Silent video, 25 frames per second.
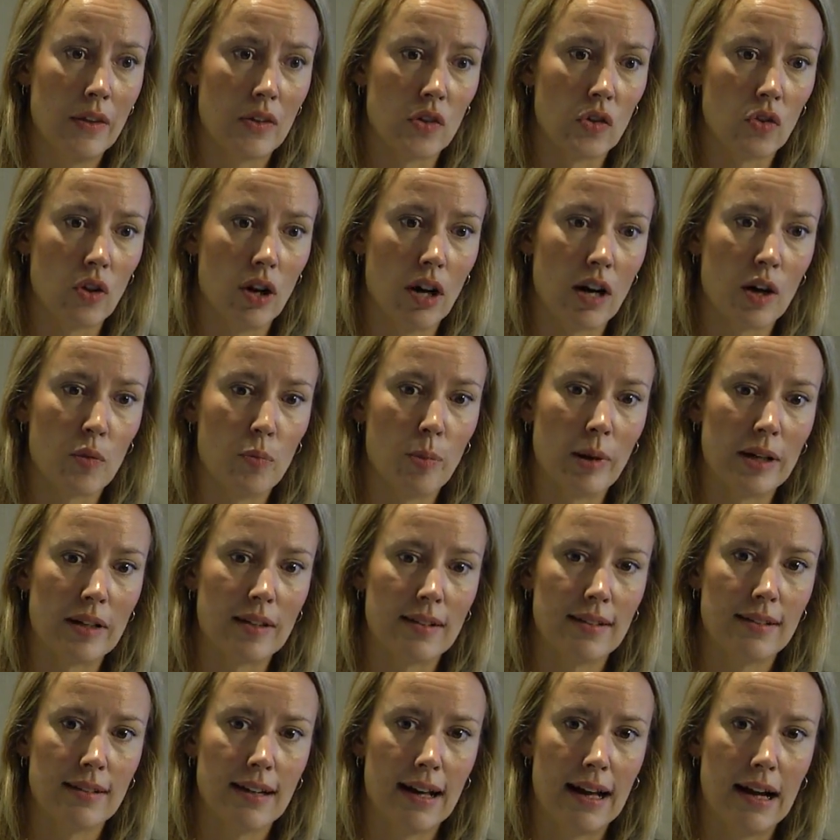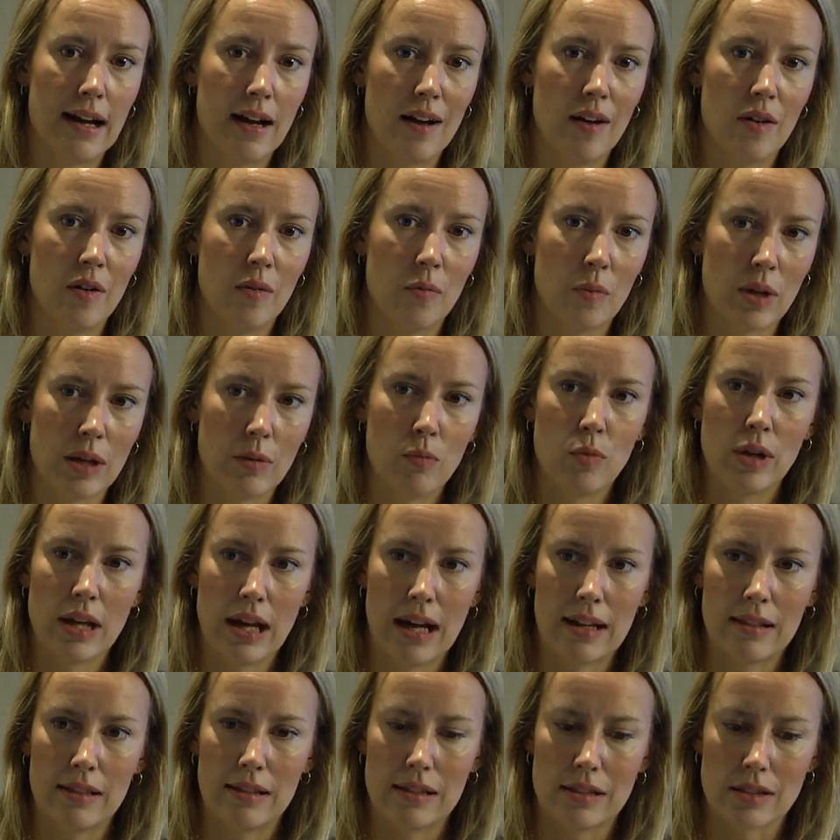the stock, but we
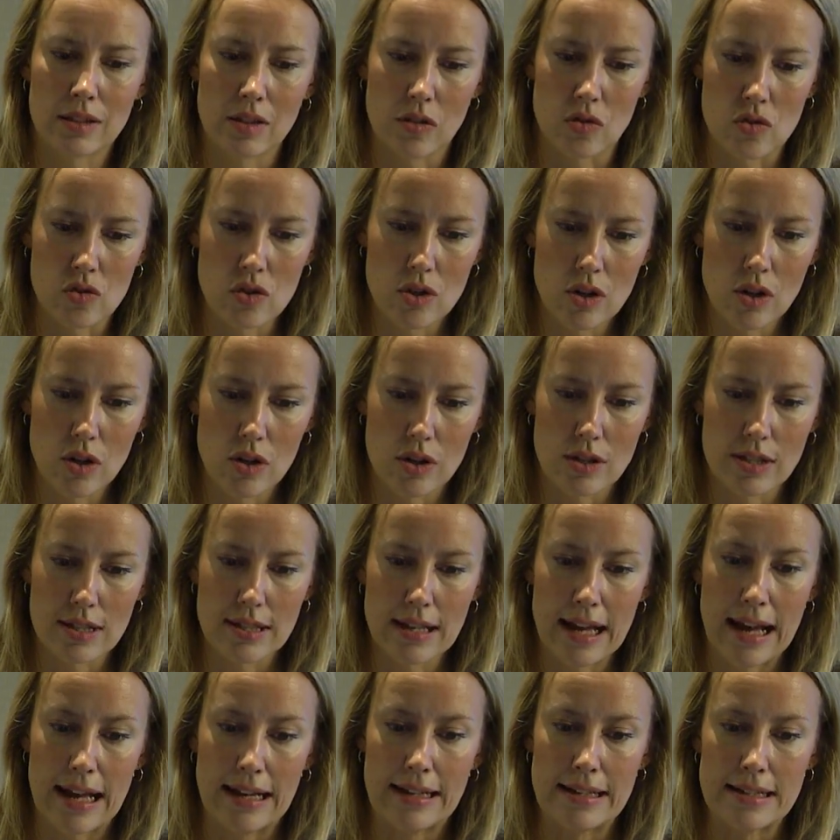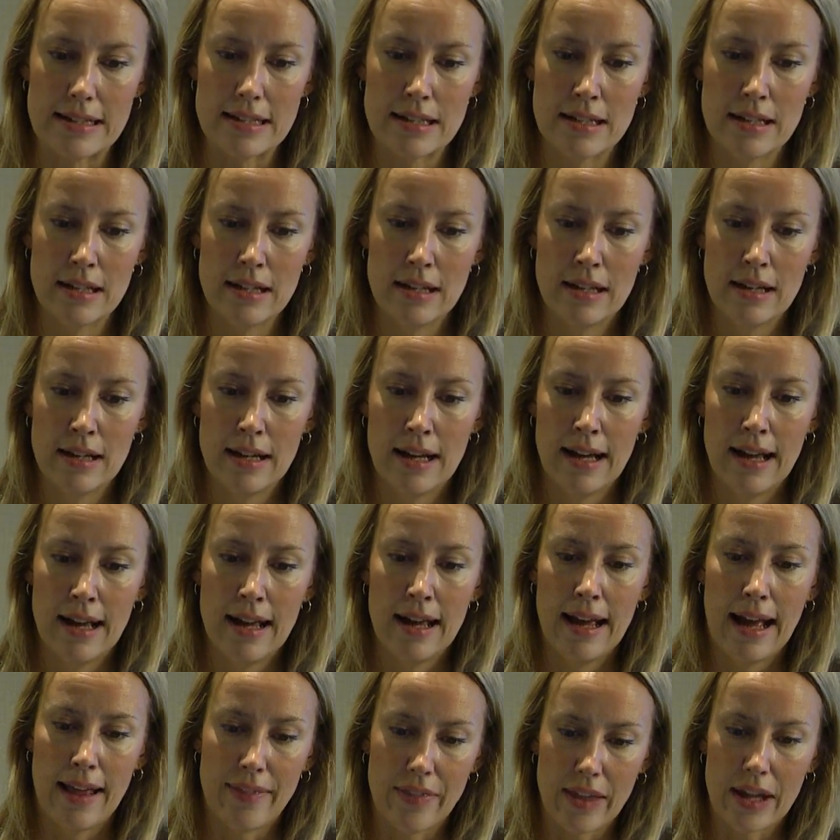had these concerns. And
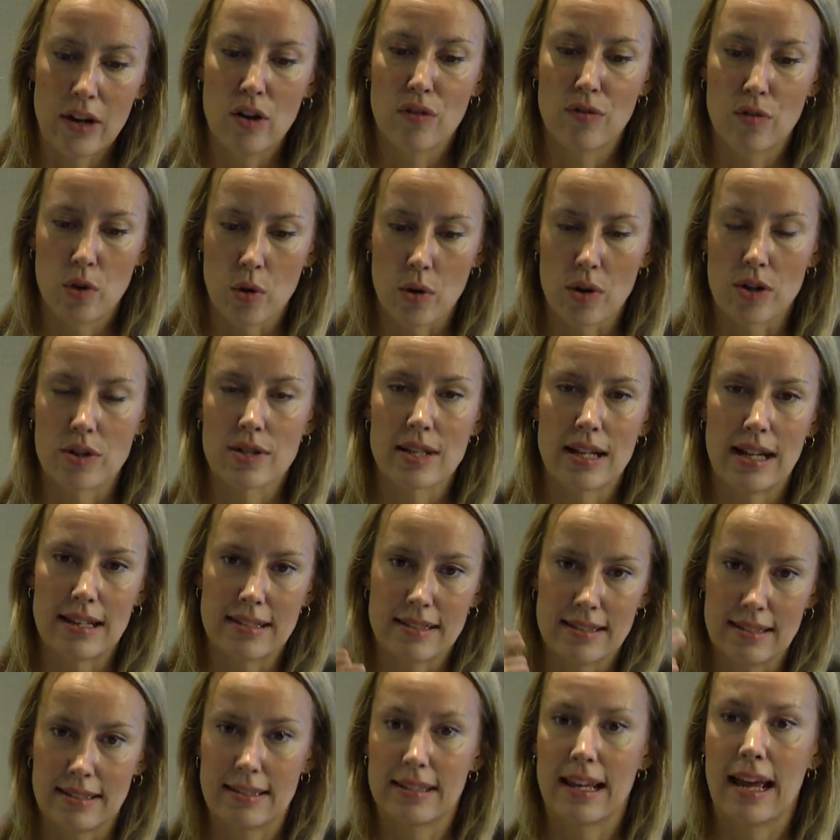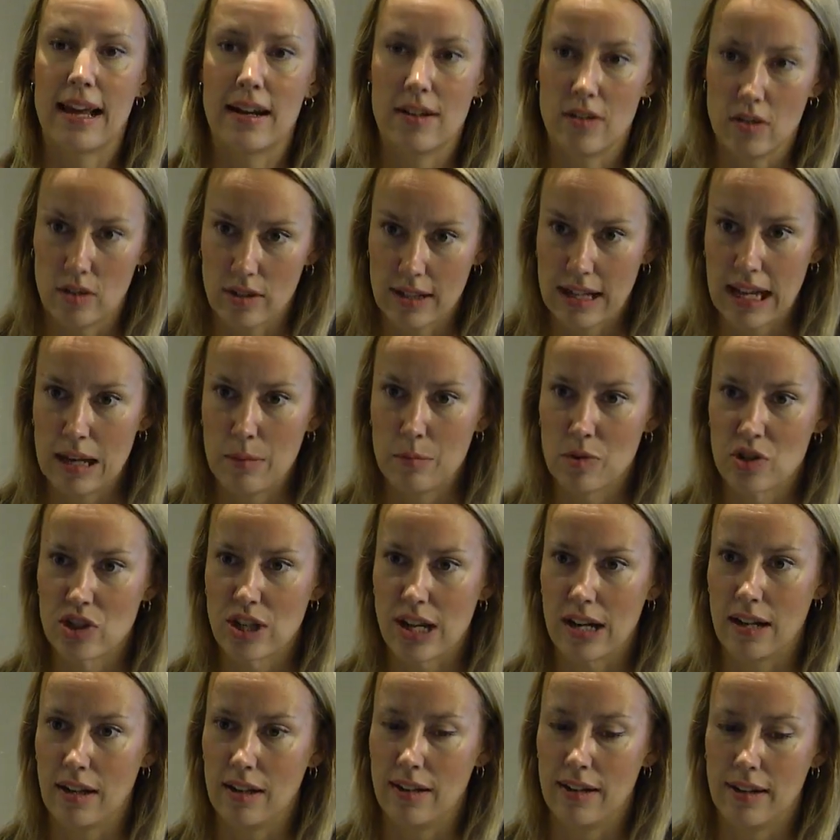And then, of course, as the scandal, Cambridge
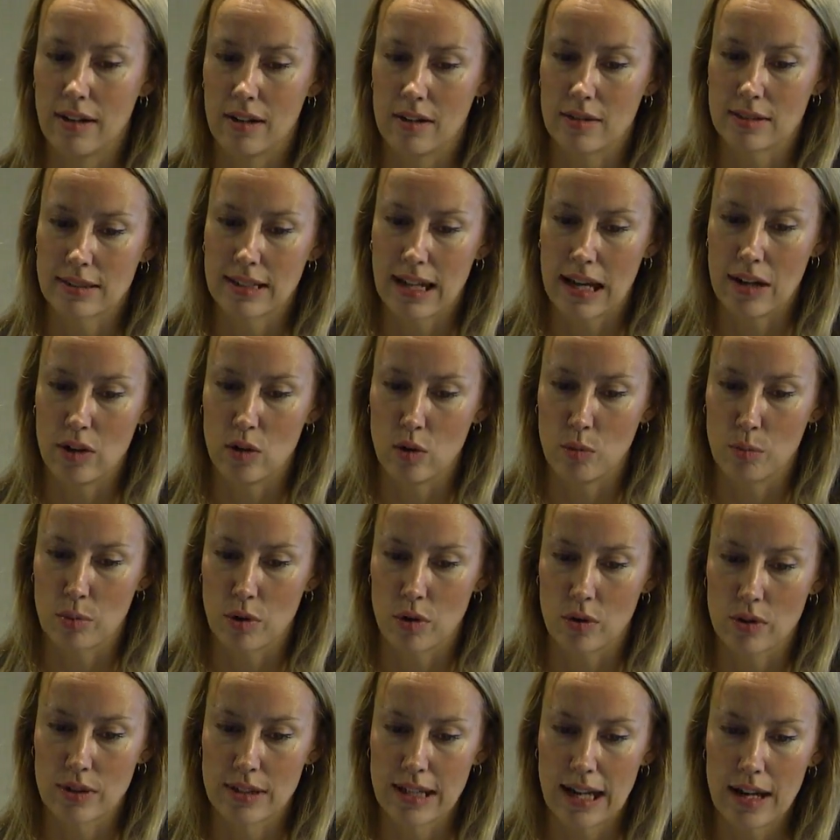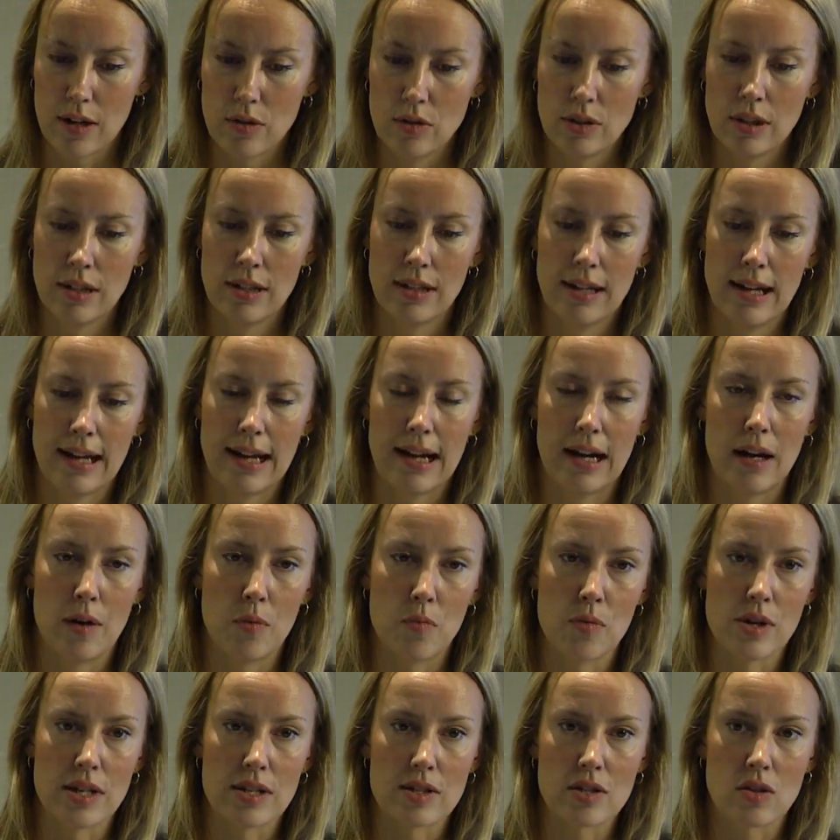Analytica scandal broke down,
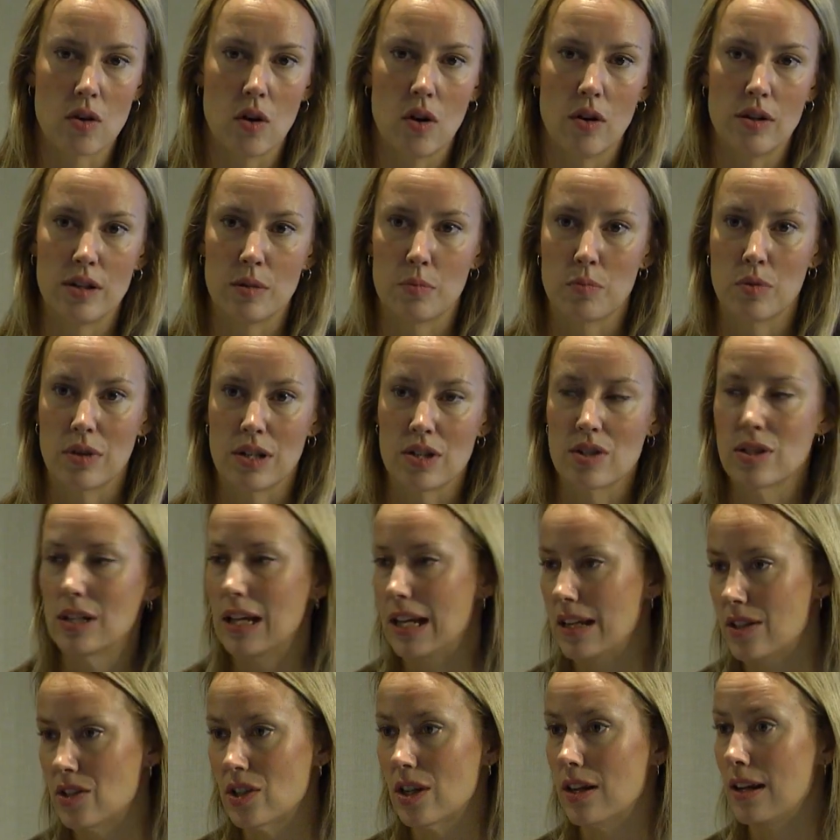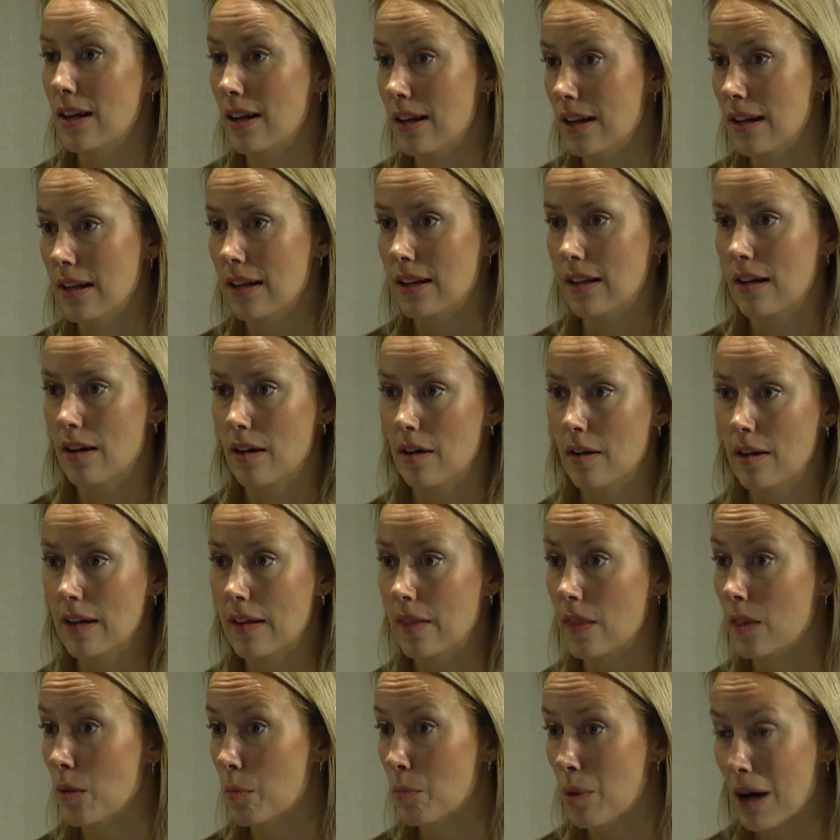we saw depreciation
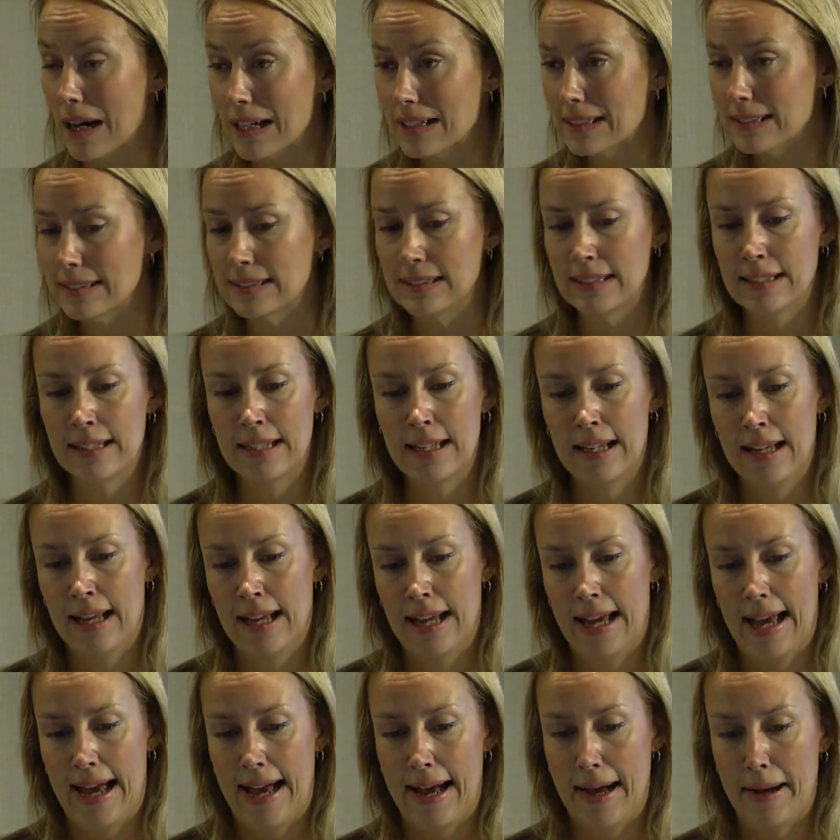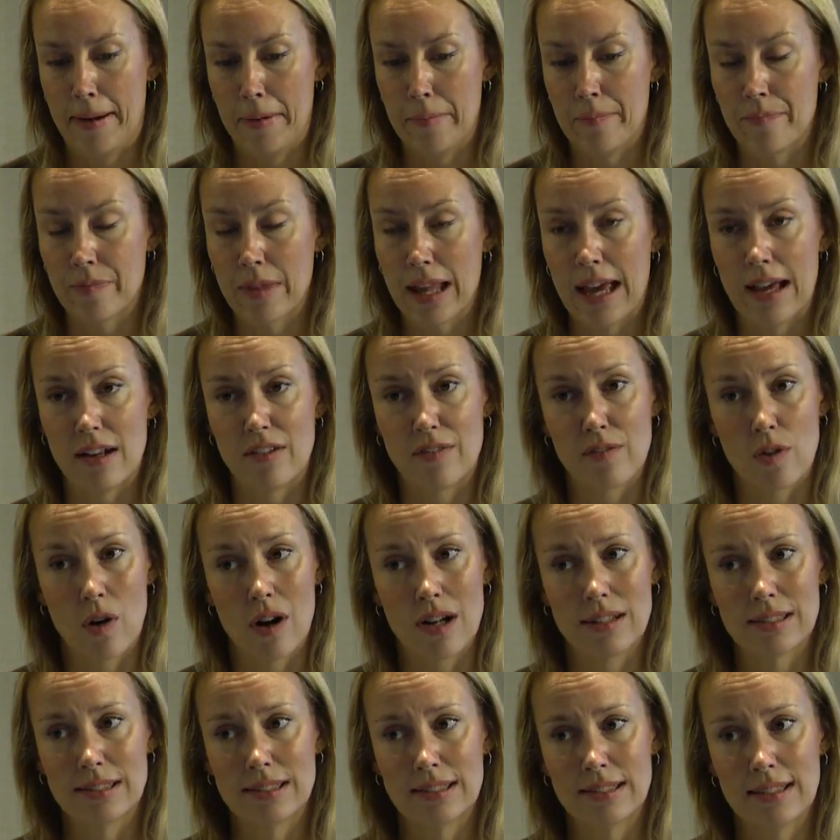in the price. And for
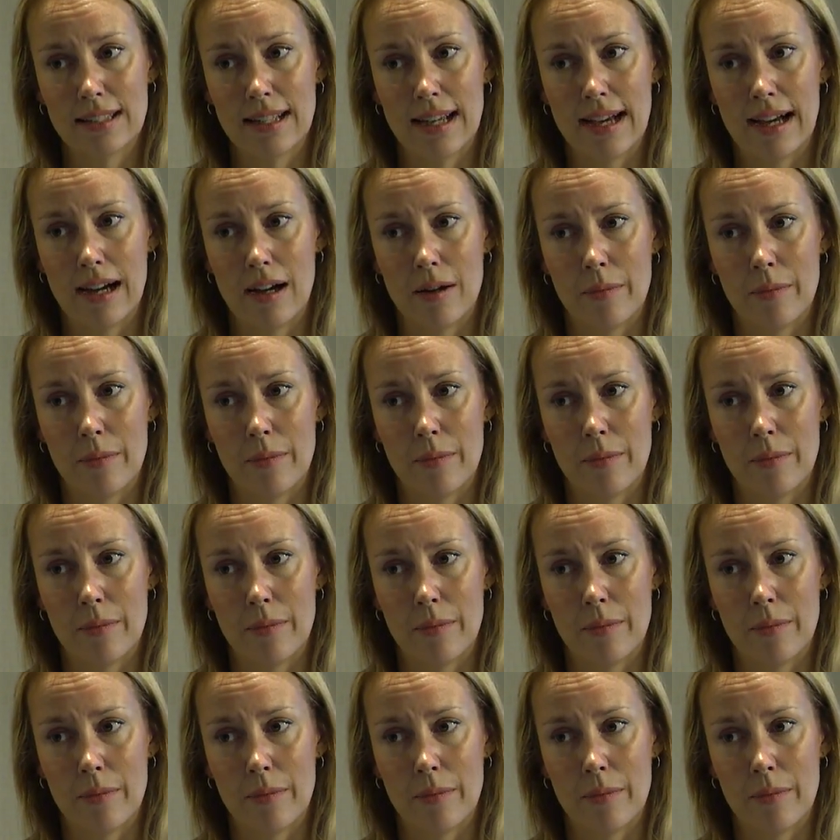us,